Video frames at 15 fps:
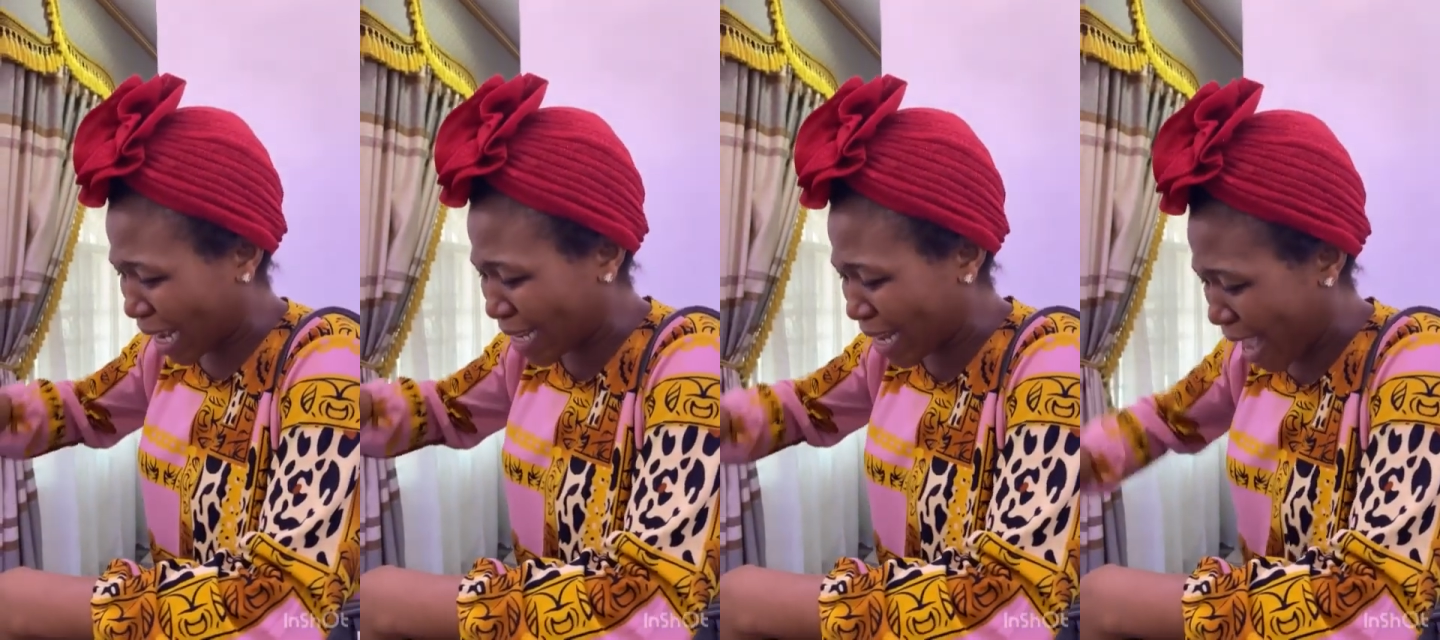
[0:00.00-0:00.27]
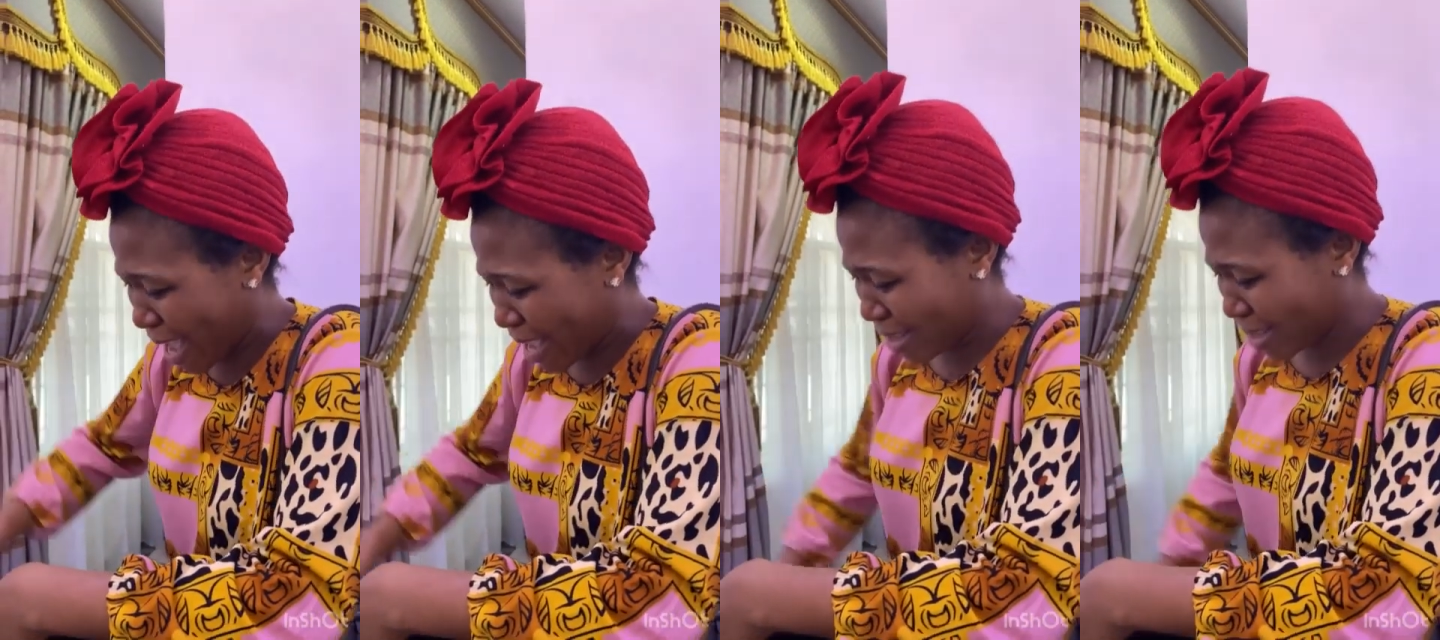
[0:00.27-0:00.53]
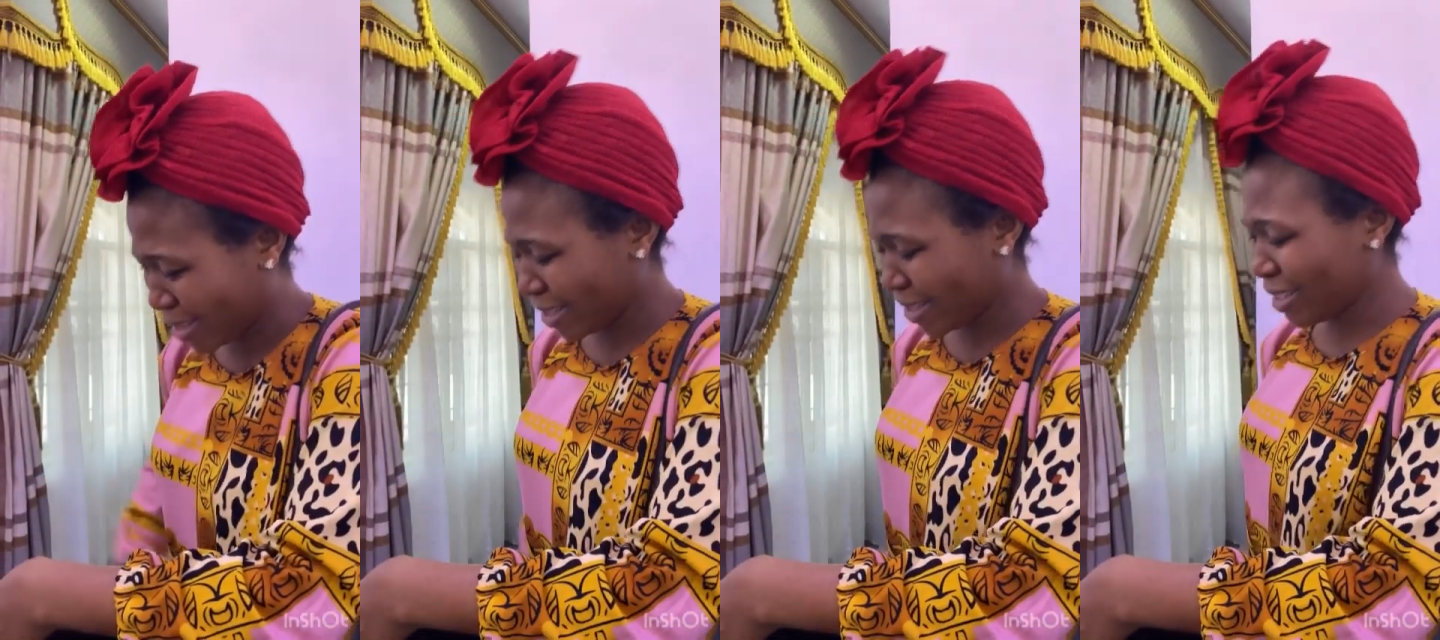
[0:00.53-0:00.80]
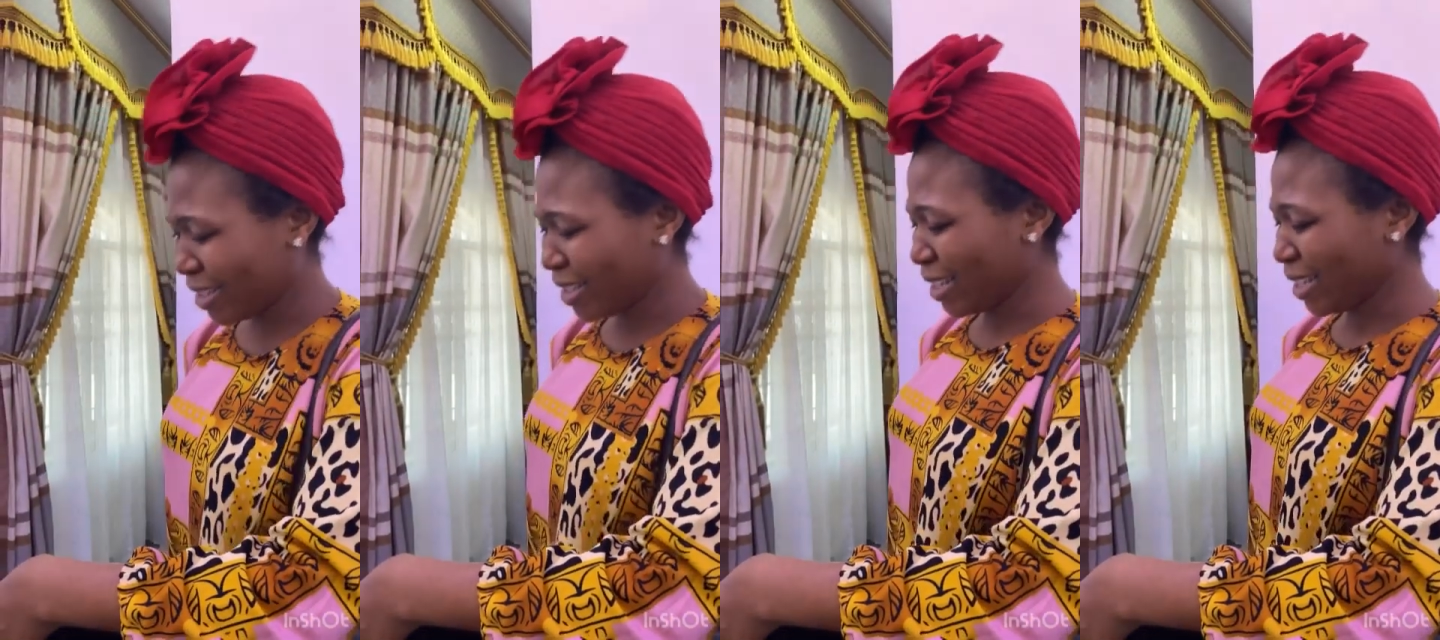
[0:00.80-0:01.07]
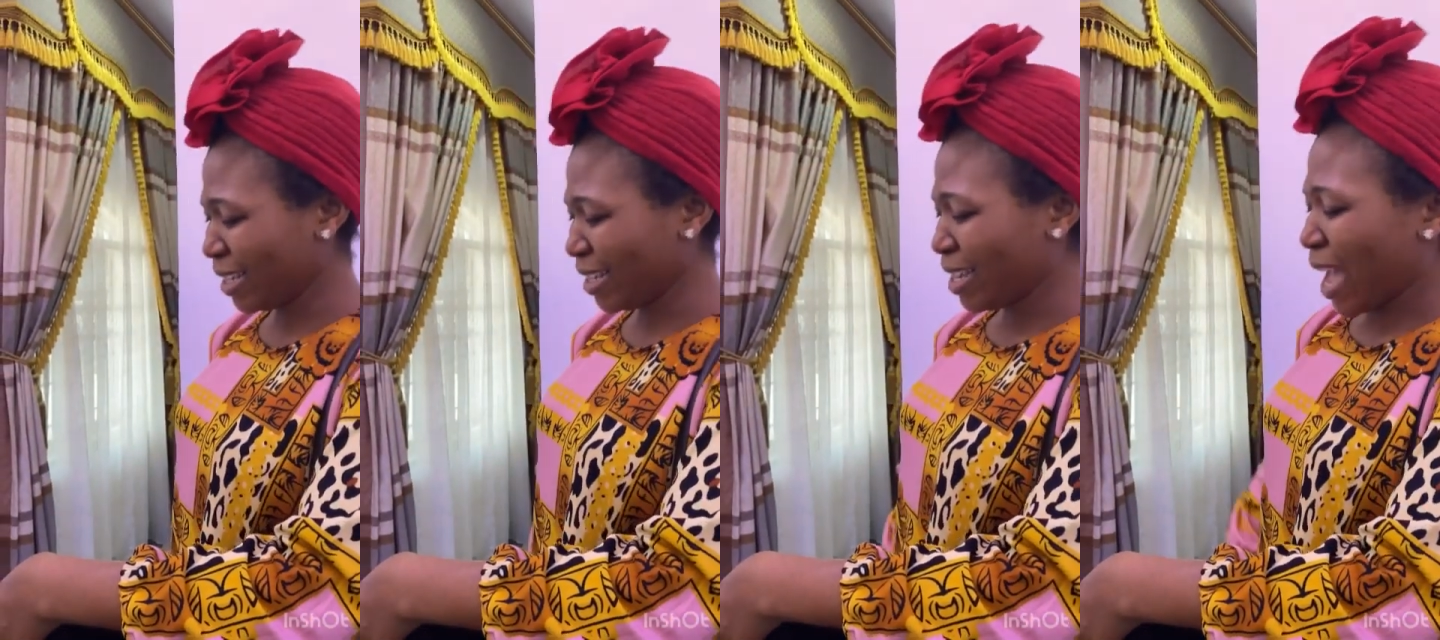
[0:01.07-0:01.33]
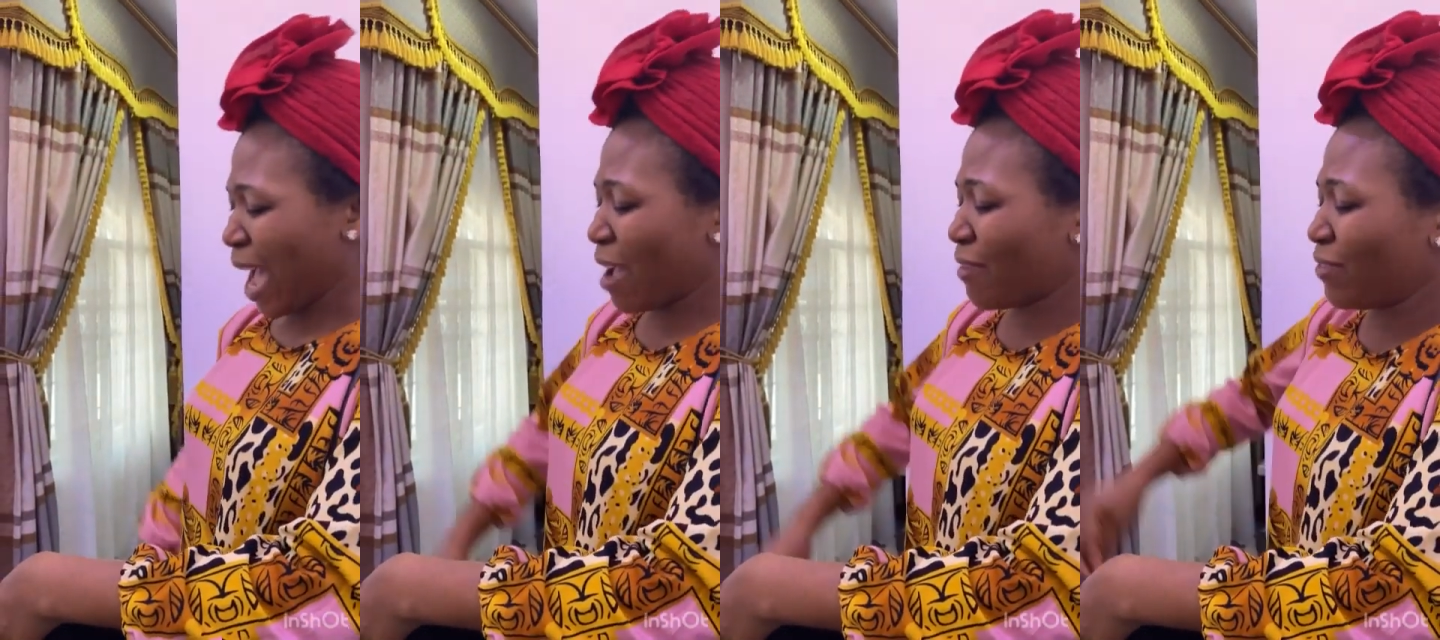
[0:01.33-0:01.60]
there.
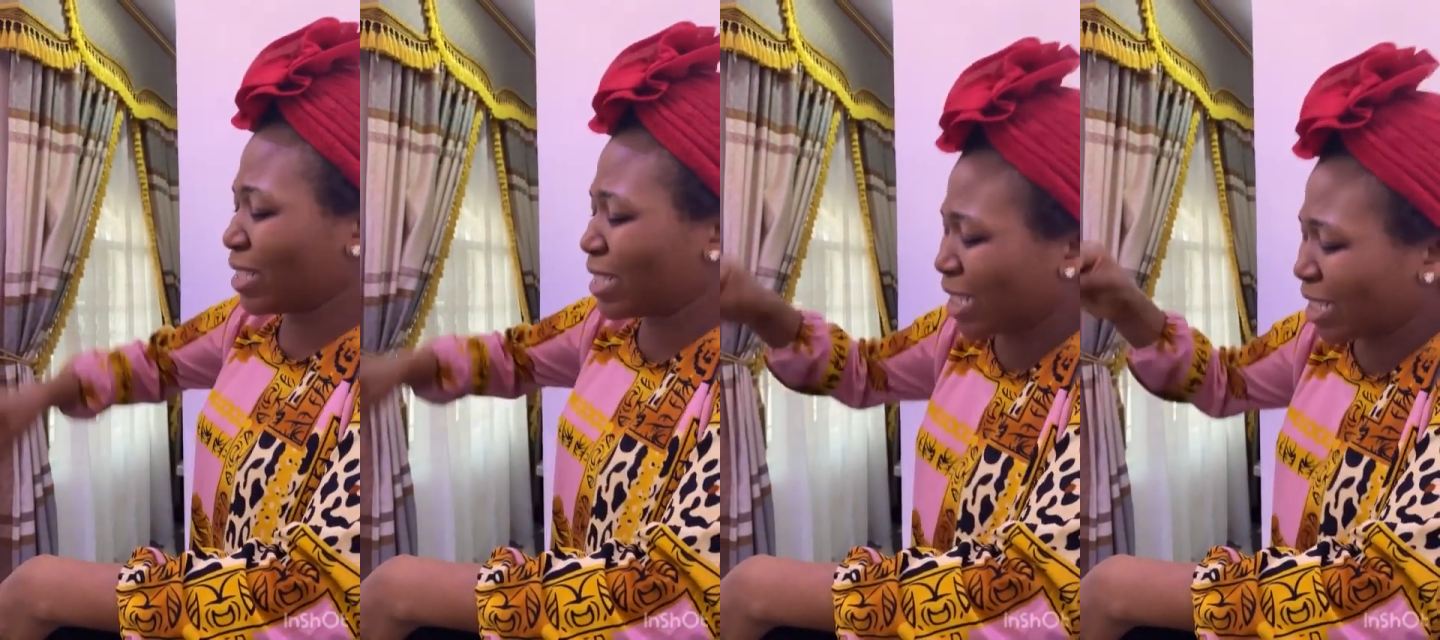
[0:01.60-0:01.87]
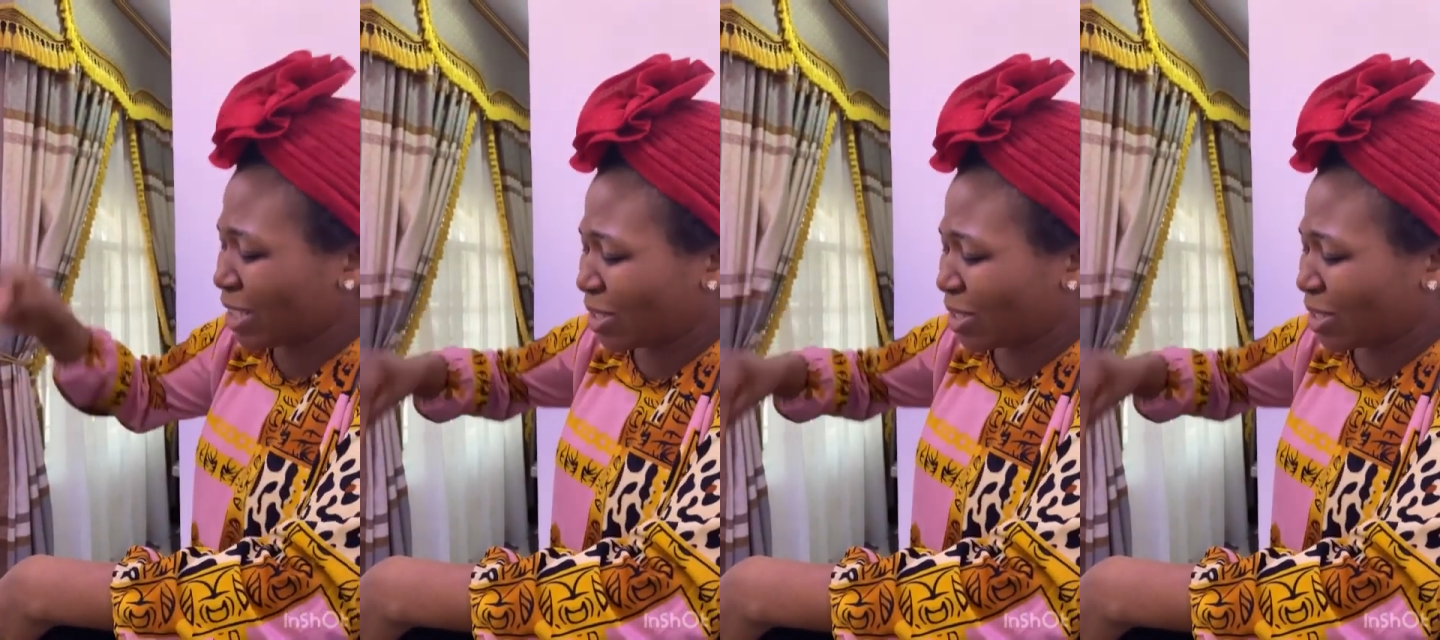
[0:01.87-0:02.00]
I didn't think